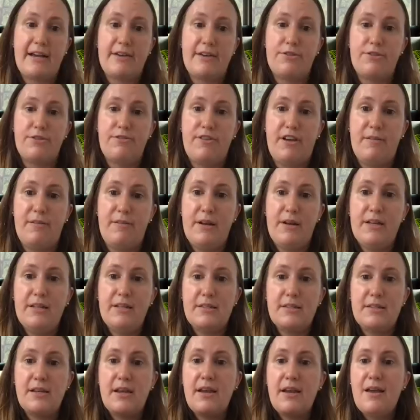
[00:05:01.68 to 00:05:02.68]
after 5
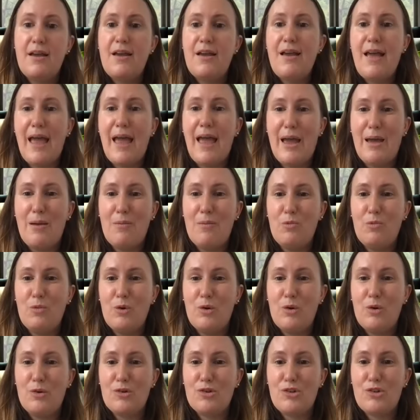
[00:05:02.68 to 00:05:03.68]
minutes, and
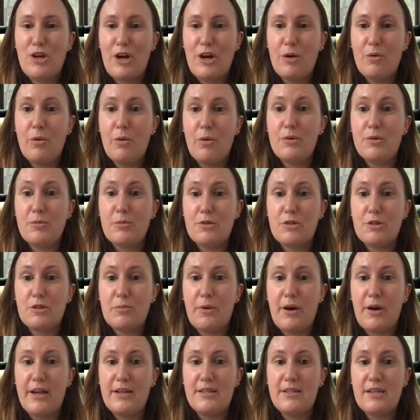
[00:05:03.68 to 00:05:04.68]
we'll share what was most
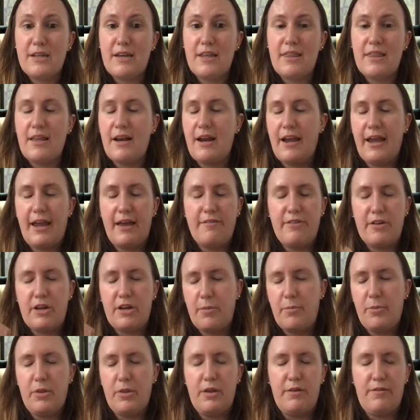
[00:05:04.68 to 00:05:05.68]
surprising. And then I have a
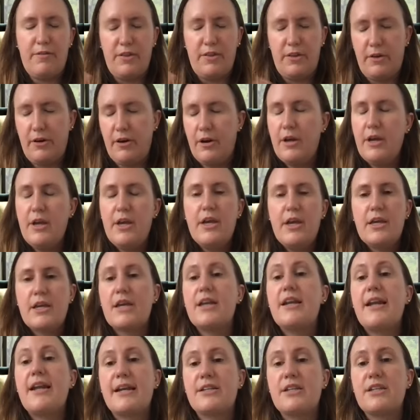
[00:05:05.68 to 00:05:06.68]
couple of other
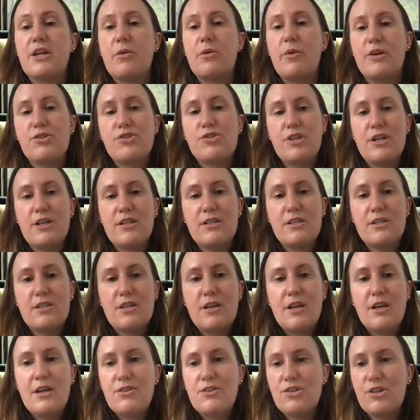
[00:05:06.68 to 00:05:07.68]
connecting
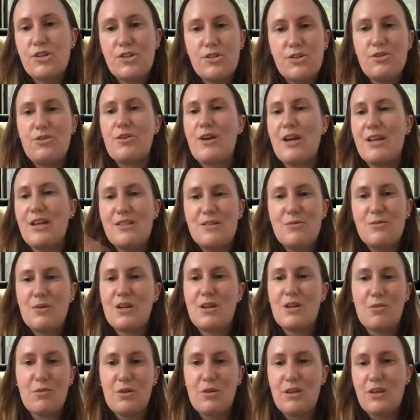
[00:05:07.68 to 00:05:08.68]
questions, just so you guys, we
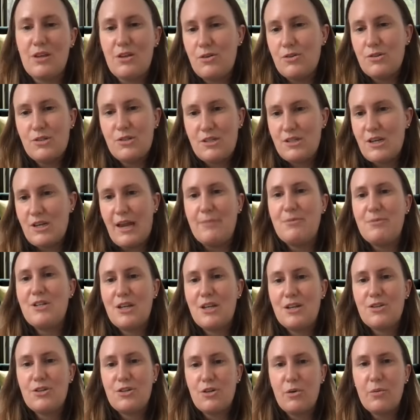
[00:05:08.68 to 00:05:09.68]
can really use the time to
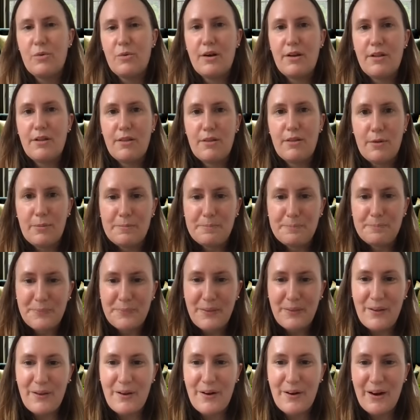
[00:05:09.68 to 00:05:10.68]
get to know one another.
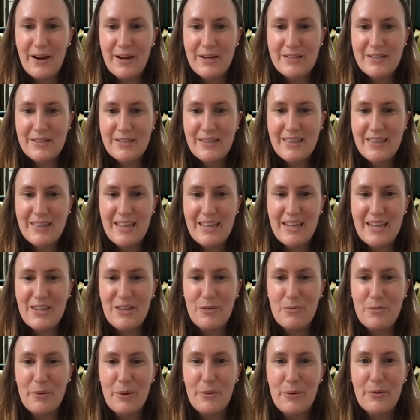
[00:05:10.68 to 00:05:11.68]
All right. Thank
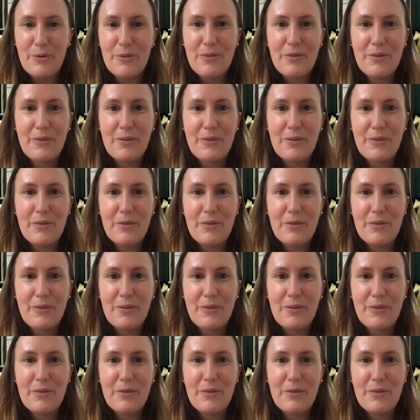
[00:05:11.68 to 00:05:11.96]
you both.